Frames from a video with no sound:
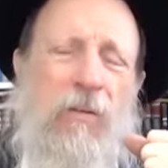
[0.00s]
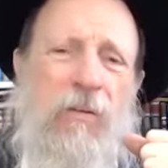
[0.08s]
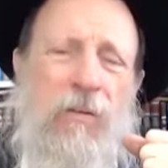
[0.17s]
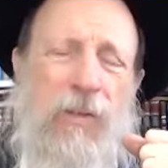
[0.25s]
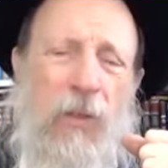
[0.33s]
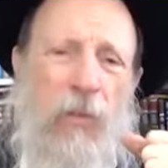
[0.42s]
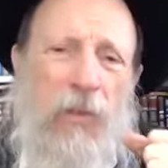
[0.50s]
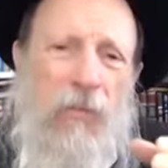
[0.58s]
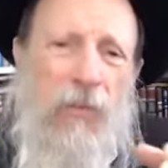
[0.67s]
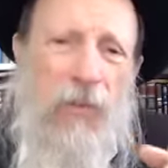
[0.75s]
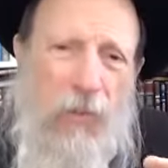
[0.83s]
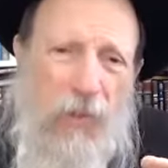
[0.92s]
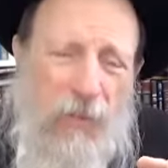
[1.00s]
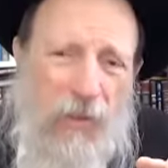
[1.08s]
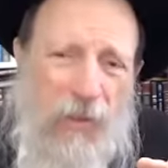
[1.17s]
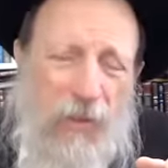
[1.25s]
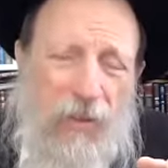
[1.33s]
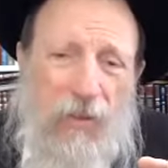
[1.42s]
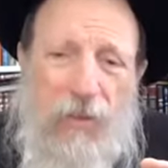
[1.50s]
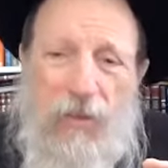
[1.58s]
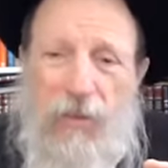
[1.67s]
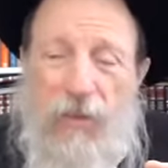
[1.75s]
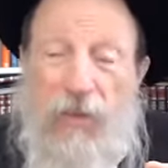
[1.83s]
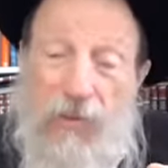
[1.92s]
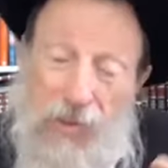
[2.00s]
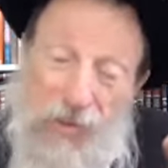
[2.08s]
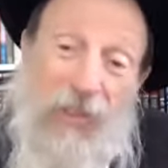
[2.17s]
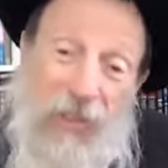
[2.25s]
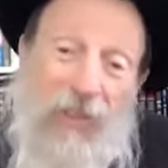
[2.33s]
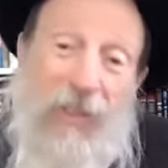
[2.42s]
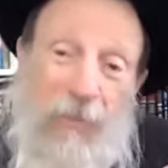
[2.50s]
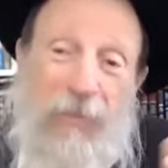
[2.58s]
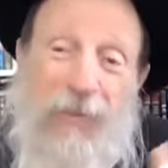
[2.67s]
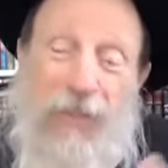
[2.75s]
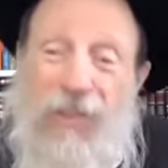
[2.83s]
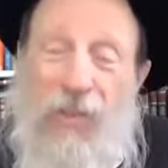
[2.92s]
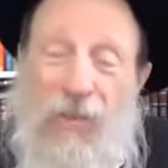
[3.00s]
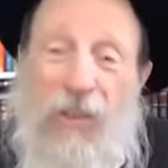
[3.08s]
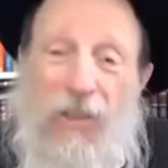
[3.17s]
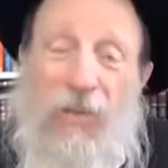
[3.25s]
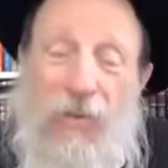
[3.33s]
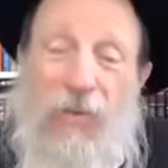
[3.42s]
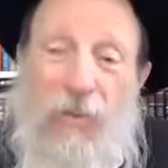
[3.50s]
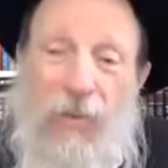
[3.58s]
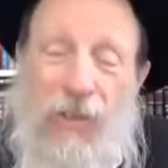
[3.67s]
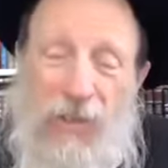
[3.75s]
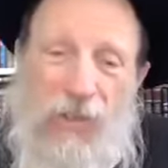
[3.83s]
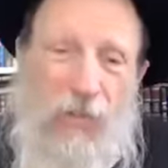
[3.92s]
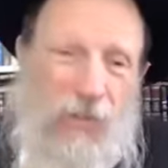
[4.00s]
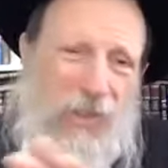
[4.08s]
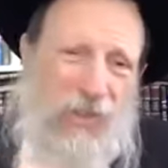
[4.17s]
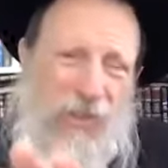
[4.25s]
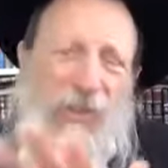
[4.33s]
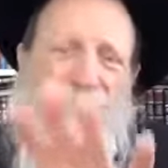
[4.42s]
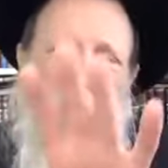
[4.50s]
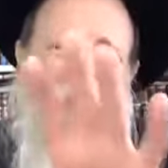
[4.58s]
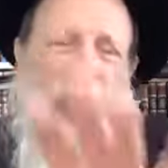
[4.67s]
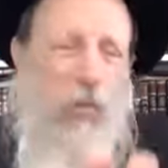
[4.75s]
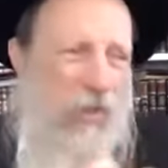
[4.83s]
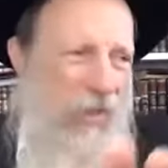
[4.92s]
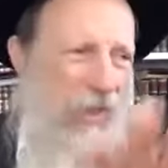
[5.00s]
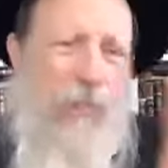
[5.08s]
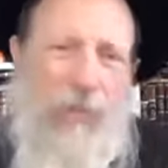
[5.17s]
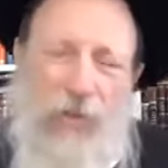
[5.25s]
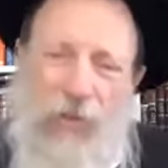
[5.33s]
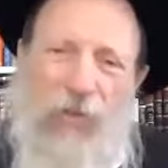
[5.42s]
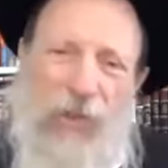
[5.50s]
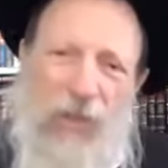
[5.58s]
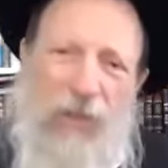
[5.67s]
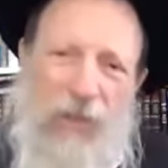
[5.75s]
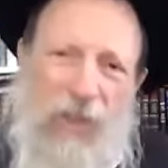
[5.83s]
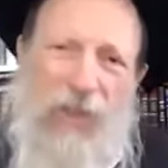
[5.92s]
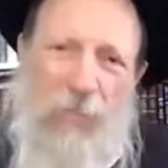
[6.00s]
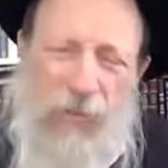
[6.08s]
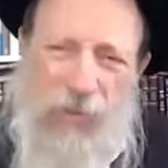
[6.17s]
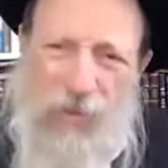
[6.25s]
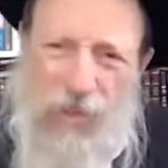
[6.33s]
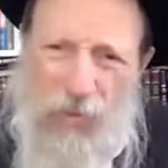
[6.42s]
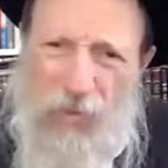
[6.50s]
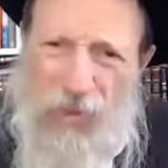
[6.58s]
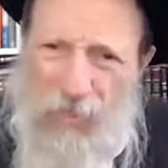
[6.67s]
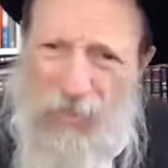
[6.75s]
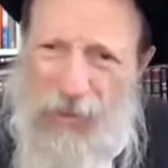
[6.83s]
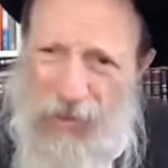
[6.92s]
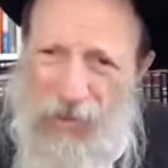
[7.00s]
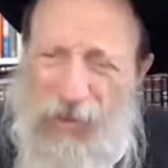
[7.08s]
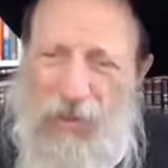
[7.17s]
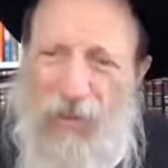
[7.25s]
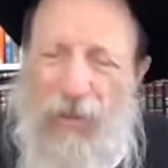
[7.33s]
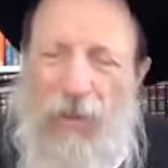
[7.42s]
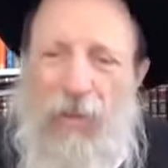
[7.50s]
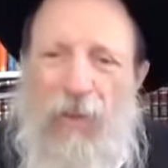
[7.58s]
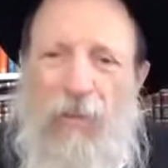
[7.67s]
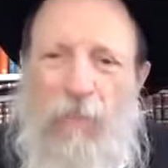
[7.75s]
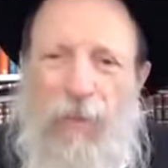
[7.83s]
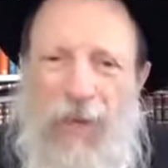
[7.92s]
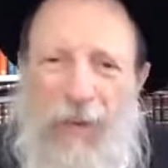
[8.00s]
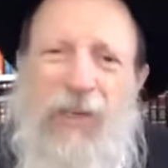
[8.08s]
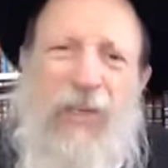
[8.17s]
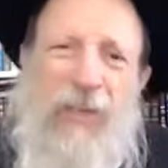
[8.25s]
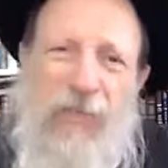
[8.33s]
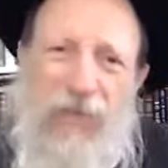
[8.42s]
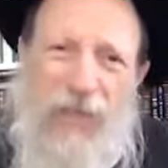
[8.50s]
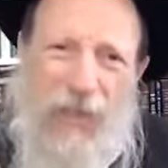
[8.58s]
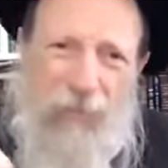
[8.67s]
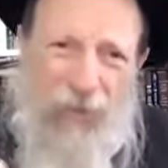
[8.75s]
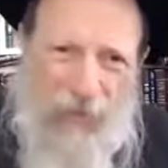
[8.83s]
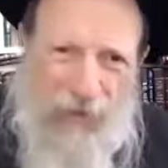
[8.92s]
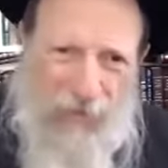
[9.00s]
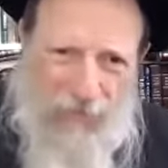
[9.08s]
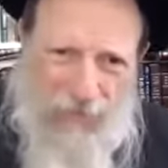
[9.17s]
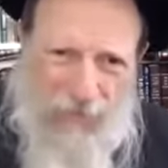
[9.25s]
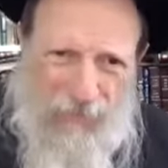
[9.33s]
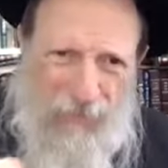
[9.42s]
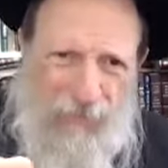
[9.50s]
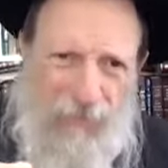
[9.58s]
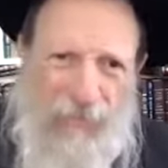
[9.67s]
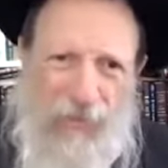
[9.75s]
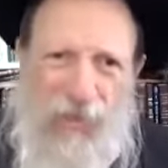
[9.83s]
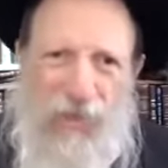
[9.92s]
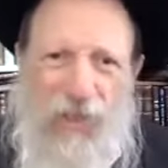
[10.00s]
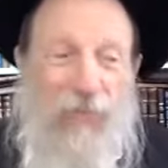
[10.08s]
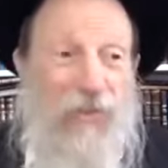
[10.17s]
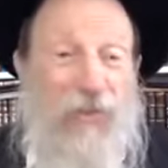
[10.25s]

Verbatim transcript: That would give you three million. He says, Yeah, yeah, but that's okay. Don't worry about it. He says, Listen, this Groyce, I happen to know that he did the business deal with somebody else, but I'm going to give you 10 million. You saved my.